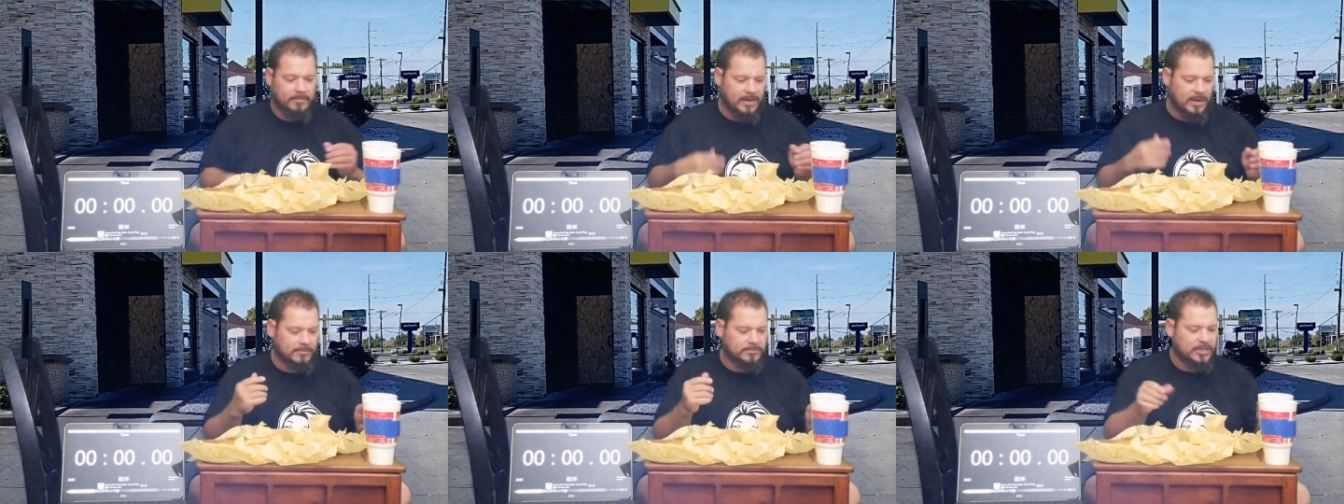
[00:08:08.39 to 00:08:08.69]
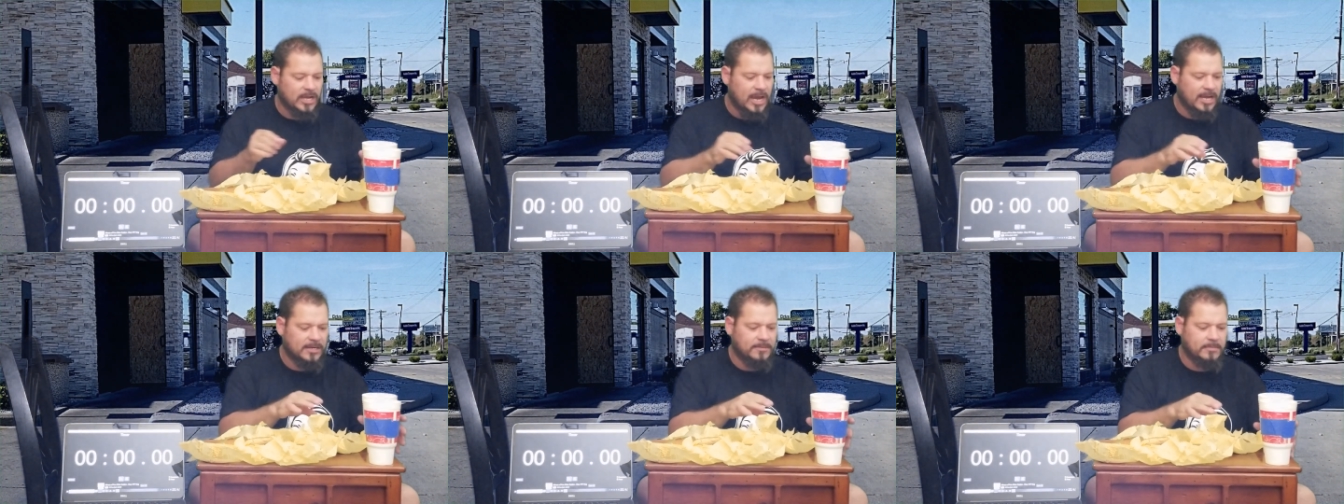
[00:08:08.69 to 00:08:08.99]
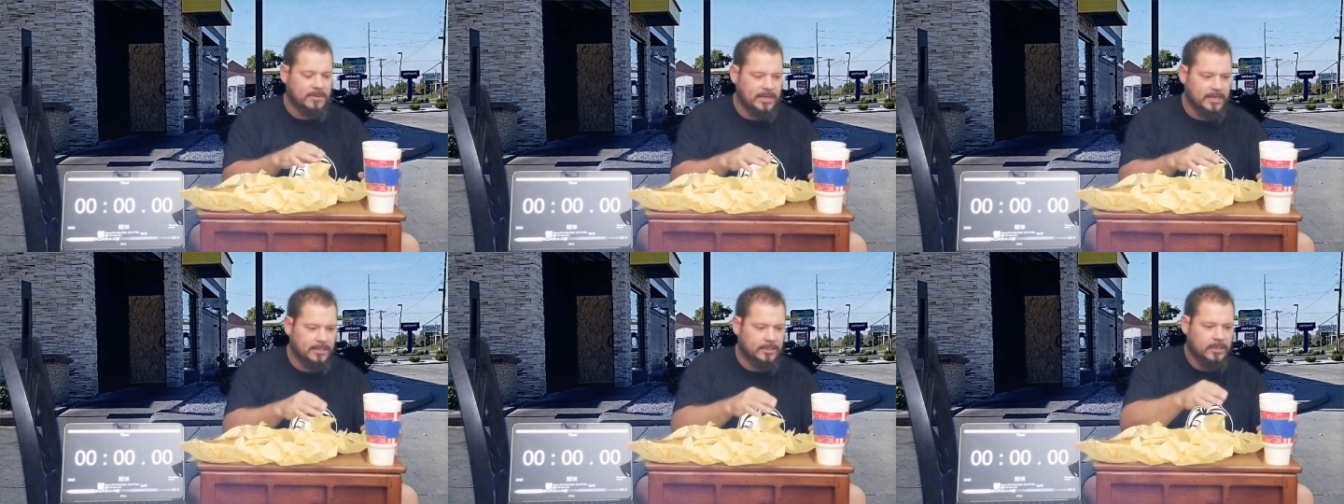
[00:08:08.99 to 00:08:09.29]
But I'm trying to
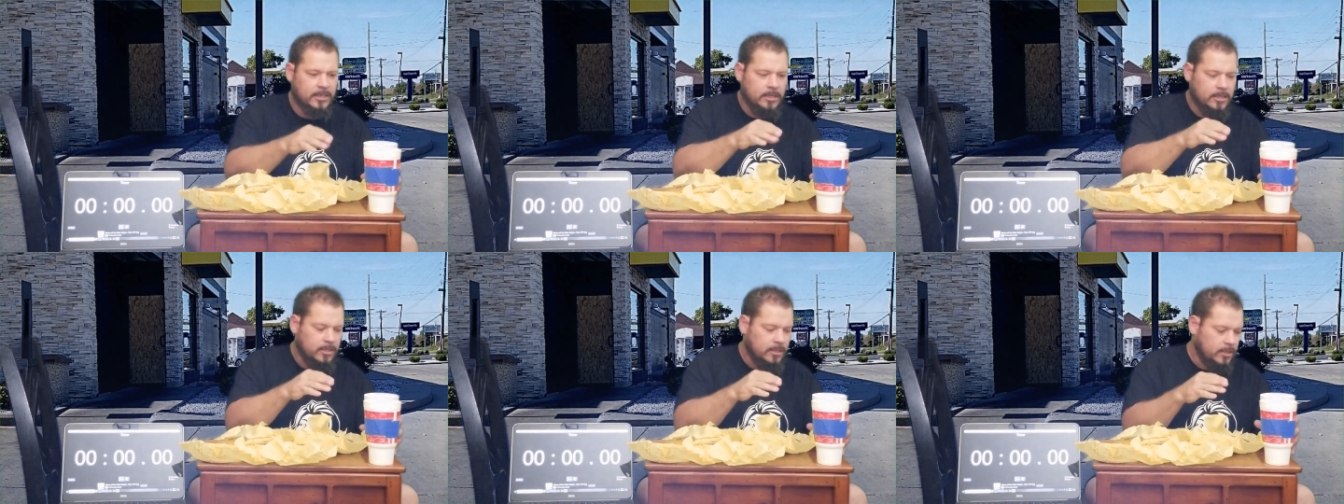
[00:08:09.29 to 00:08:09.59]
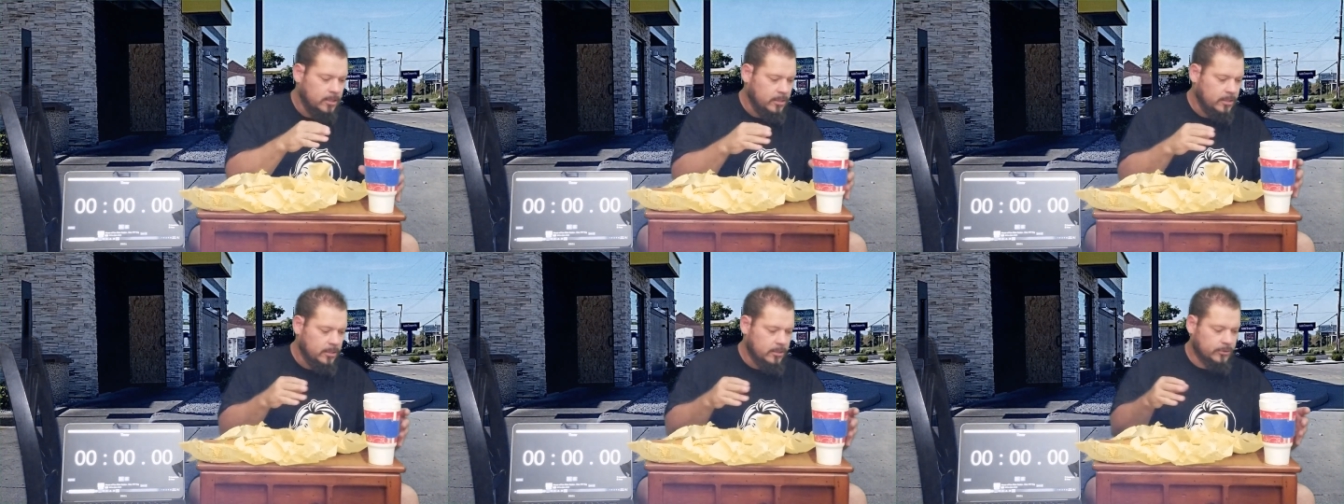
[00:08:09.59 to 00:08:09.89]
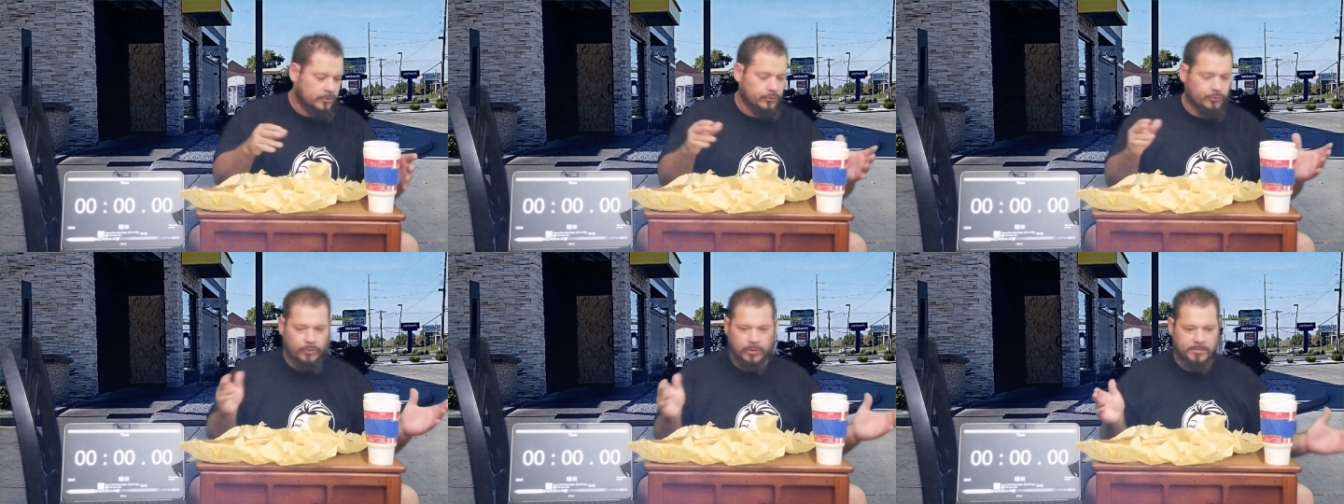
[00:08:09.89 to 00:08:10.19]
beat
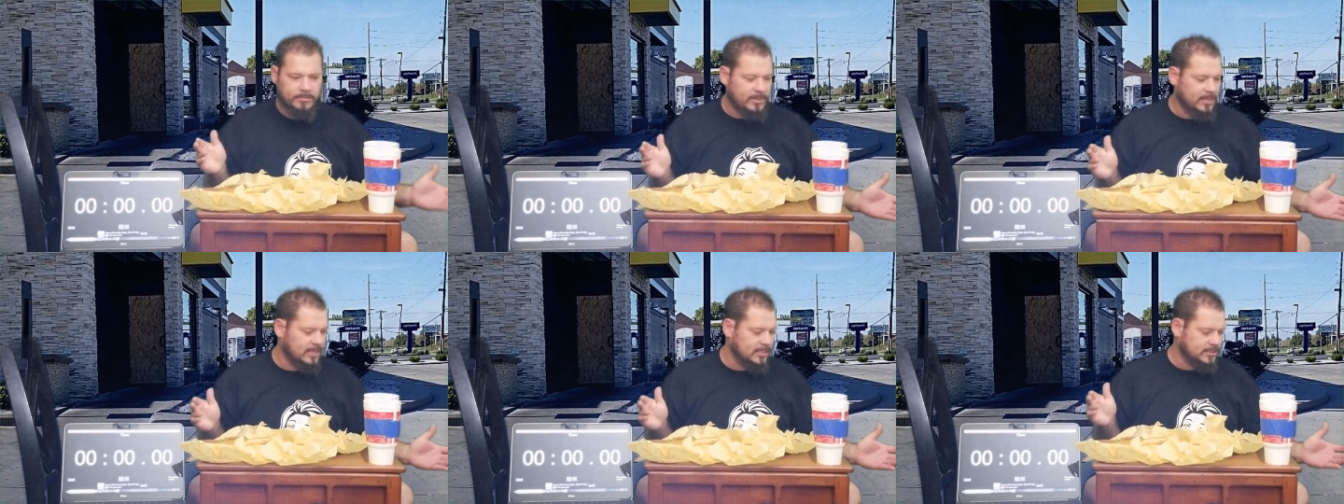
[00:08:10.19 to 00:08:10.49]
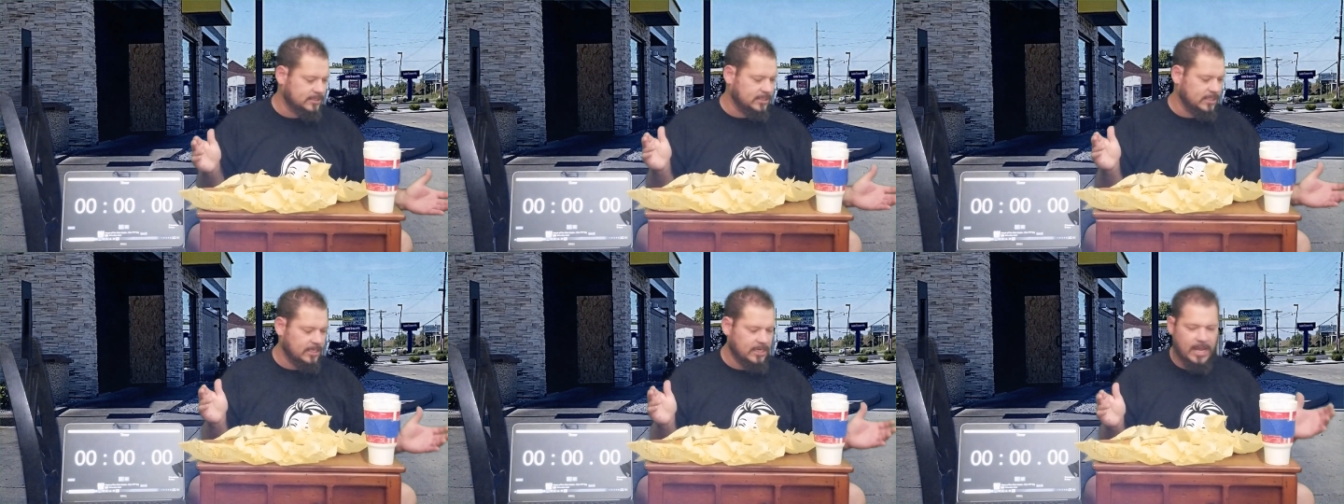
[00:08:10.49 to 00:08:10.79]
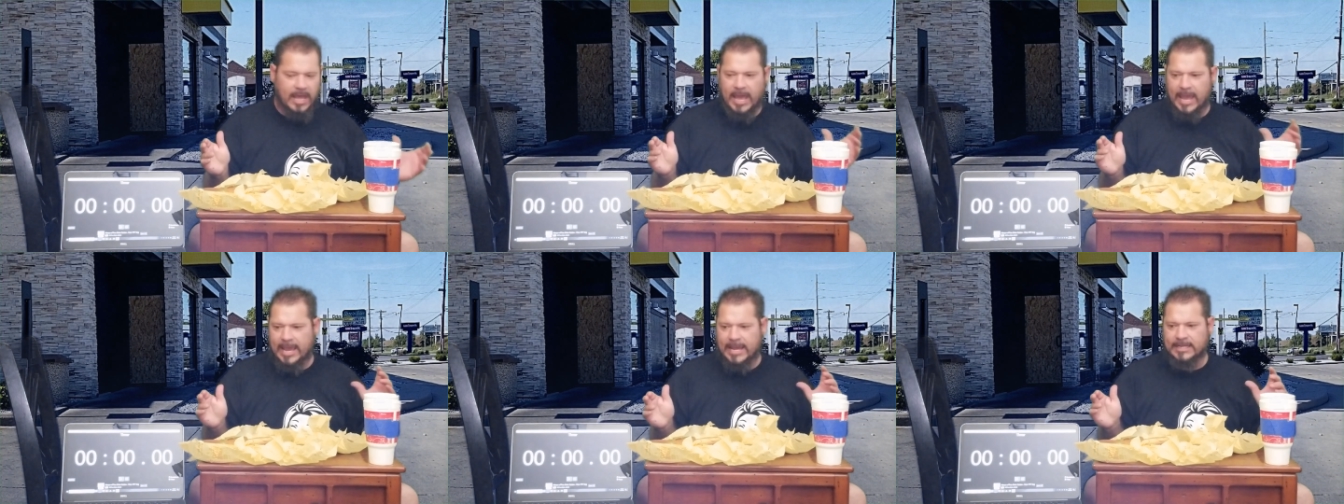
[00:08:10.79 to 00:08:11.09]
three minutes
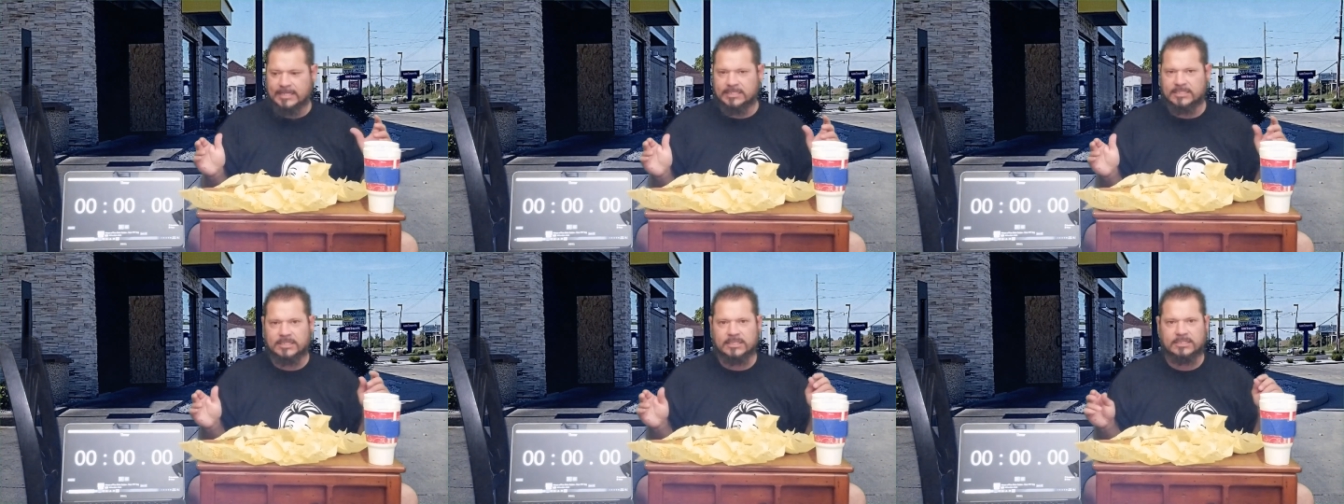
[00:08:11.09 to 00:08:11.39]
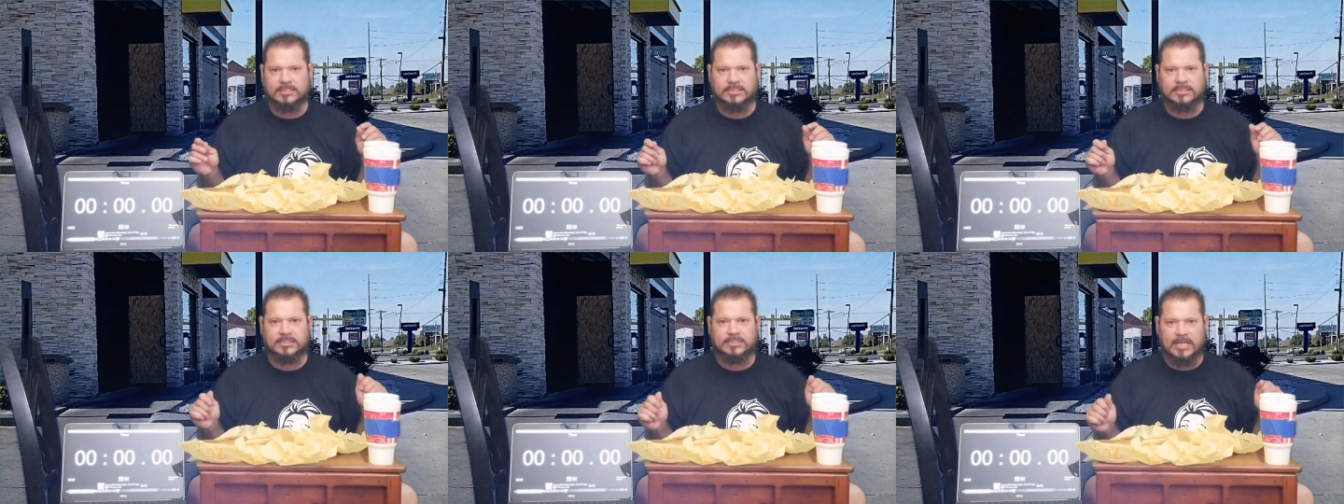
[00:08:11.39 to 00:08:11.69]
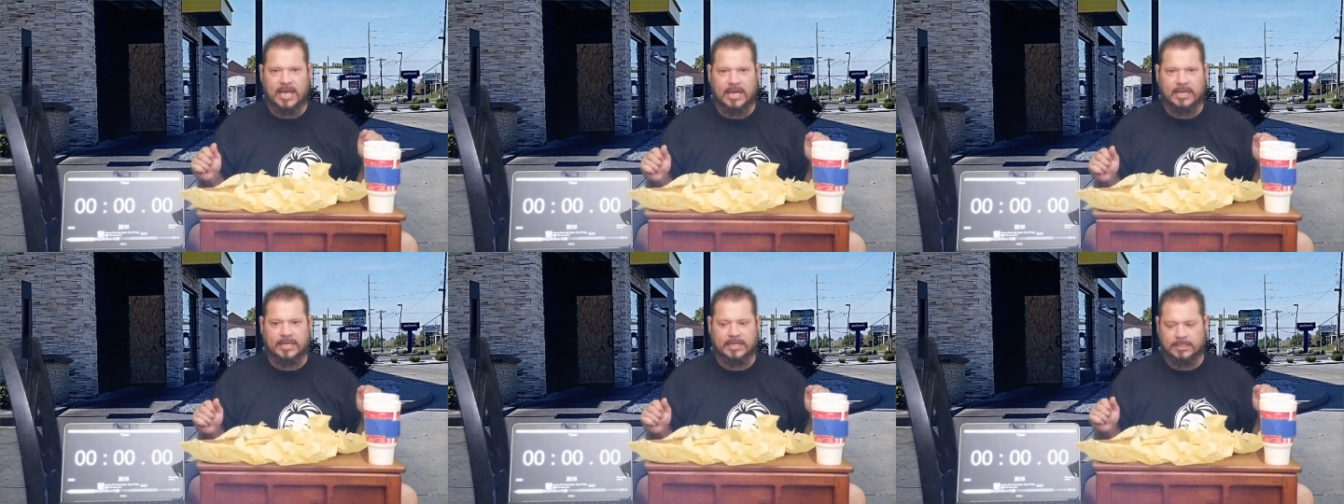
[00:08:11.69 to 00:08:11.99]
and eight
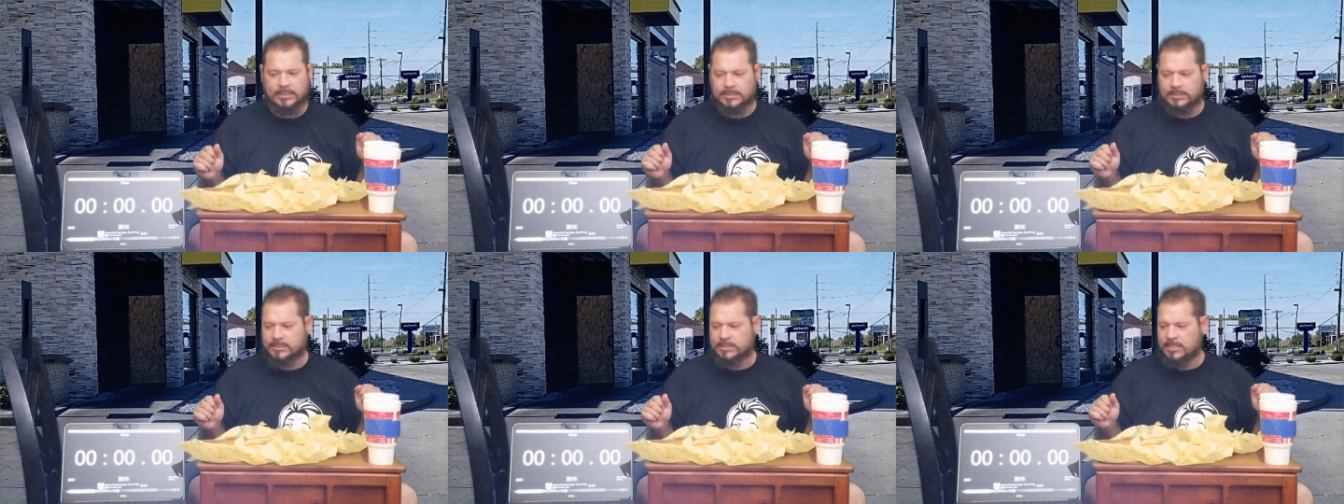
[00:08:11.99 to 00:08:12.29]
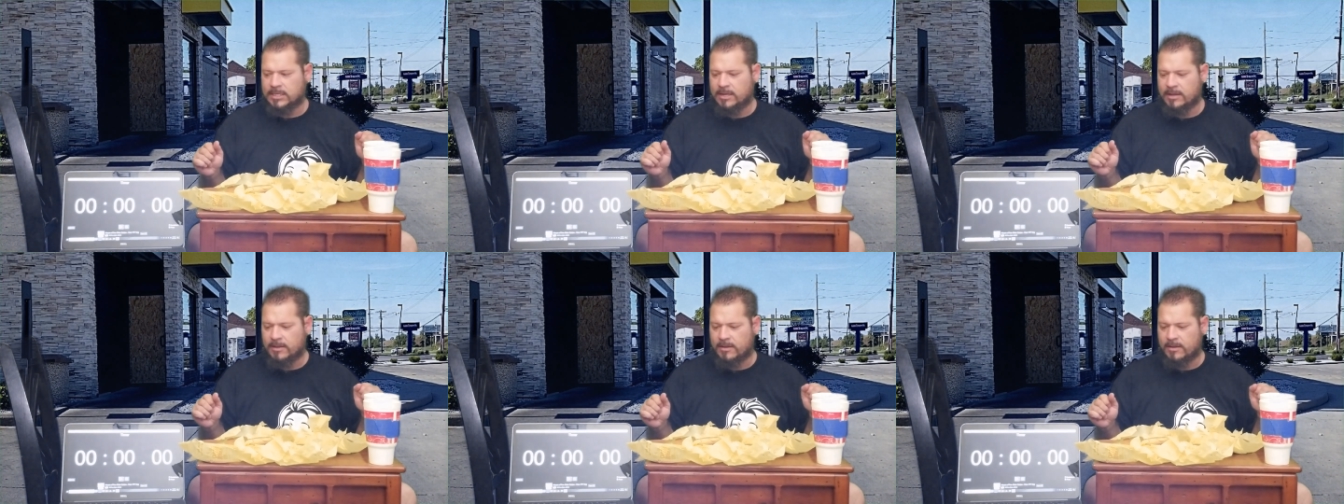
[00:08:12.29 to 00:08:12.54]
seconds.